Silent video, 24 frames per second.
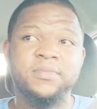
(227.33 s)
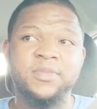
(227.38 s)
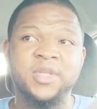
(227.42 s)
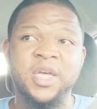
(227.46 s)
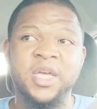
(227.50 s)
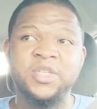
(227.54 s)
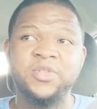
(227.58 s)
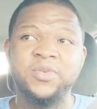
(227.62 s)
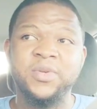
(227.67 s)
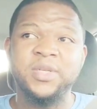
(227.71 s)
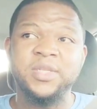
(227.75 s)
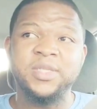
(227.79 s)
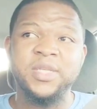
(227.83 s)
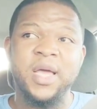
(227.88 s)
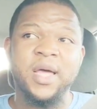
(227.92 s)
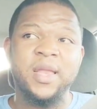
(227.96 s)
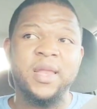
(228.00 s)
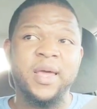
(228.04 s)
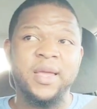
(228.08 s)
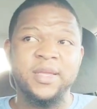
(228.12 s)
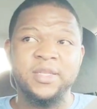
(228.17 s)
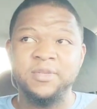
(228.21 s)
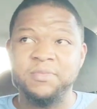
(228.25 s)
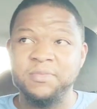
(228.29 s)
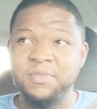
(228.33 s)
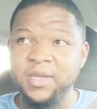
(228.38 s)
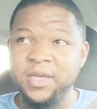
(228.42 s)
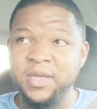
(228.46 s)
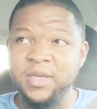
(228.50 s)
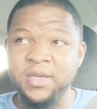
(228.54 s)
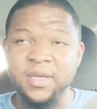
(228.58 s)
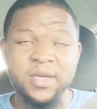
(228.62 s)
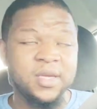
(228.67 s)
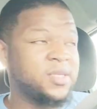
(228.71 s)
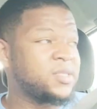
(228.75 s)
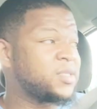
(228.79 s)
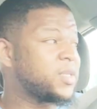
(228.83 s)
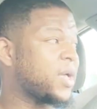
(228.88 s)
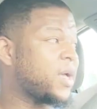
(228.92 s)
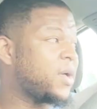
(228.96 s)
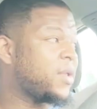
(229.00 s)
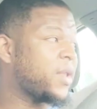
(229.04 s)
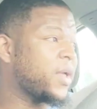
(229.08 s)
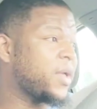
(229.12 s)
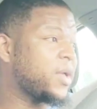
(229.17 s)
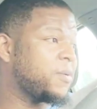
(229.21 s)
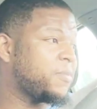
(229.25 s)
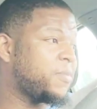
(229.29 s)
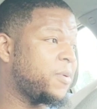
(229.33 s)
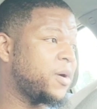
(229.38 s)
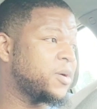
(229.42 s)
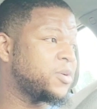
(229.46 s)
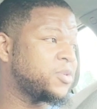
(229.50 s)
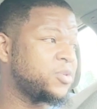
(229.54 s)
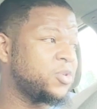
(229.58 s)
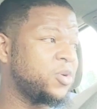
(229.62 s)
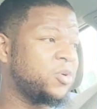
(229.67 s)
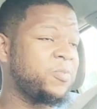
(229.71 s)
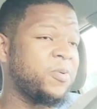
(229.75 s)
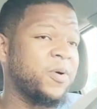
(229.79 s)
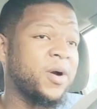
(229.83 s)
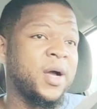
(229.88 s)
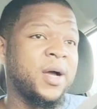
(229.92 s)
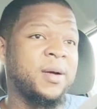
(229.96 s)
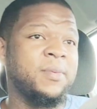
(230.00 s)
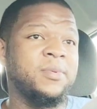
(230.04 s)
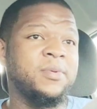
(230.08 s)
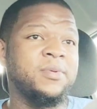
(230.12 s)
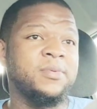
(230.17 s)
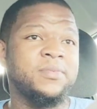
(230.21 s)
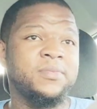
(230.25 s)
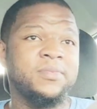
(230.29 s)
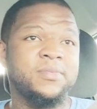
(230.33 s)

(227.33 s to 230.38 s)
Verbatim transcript: That's what it sound like to me. It sound like a personal problem.